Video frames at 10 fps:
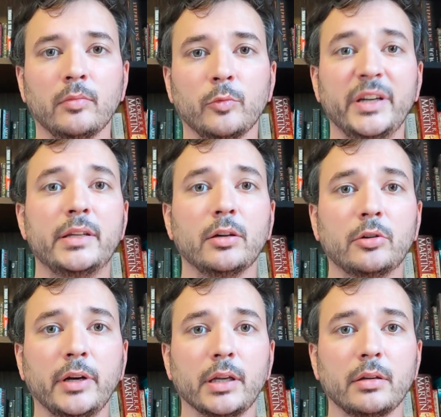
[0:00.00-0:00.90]
Read Kill
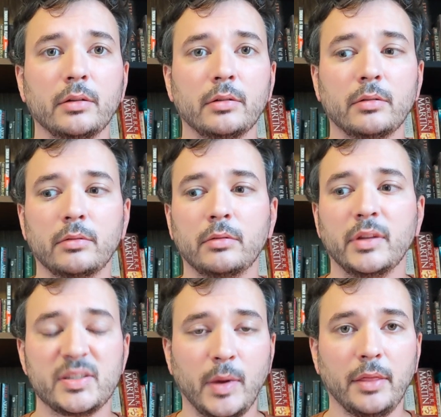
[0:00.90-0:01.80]
Creek
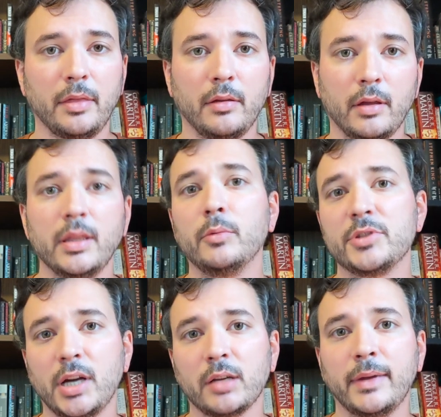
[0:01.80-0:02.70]
this month, and then we'll
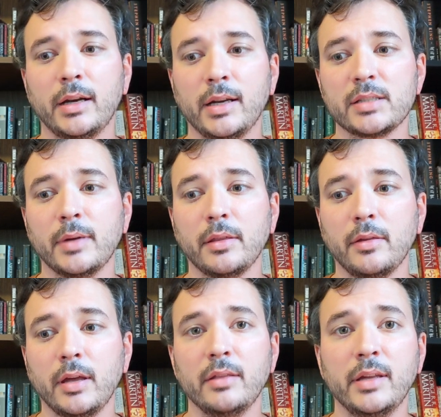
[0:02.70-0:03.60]
talk about it next month.
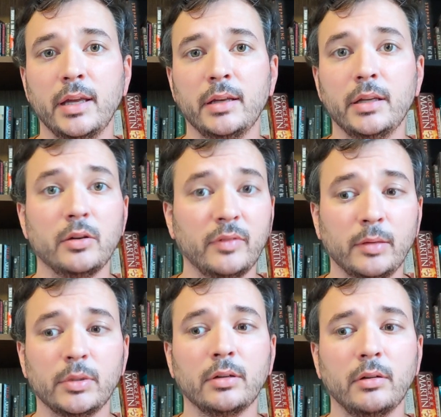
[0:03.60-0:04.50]
And then, in
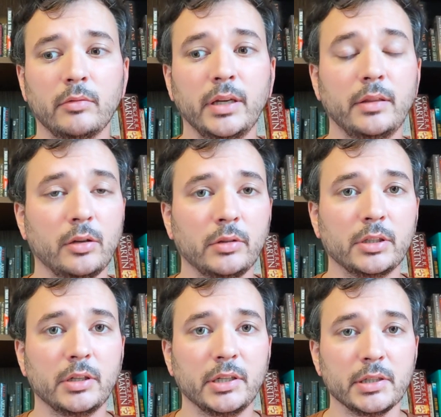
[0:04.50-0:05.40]
November, read The Only
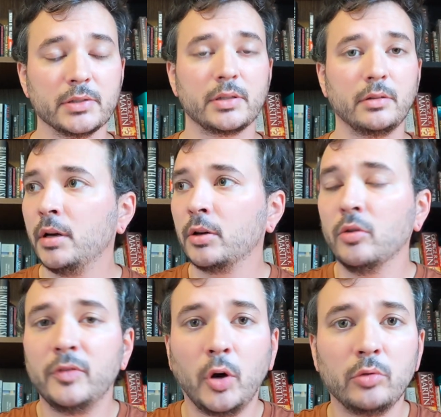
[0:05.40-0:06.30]
Good Indians. Go
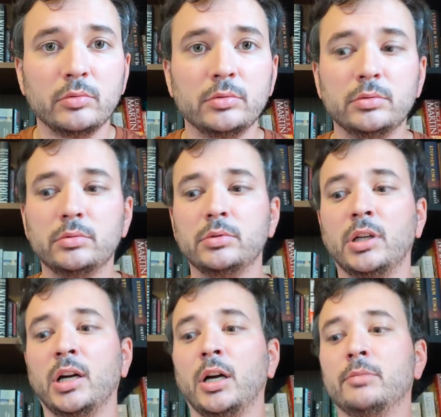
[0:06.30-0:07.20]
vote,
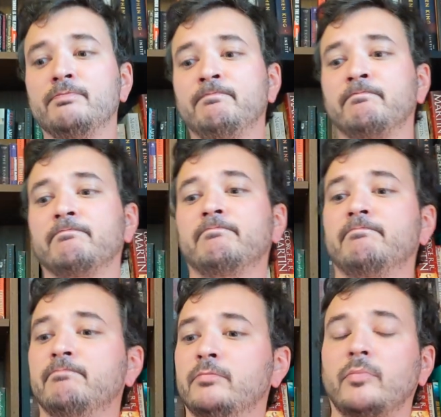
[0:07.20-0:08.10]
on
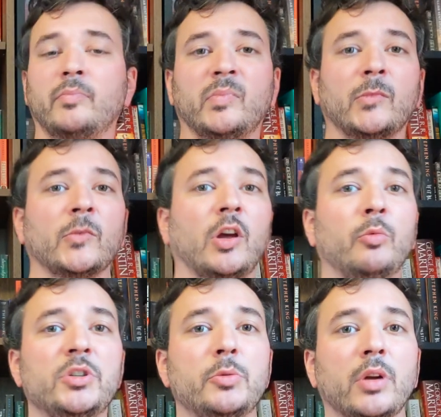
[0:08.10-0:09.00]

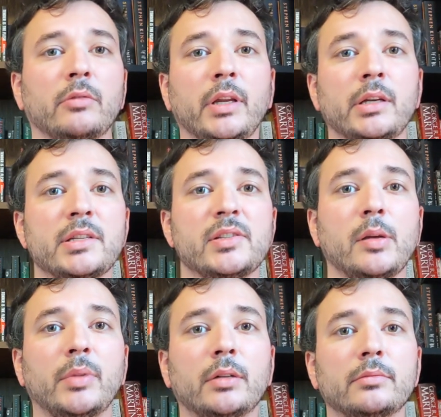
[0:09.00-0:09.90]
what you want to read in
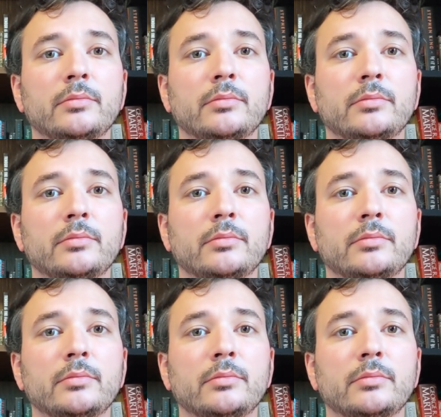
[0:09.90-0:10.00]
December.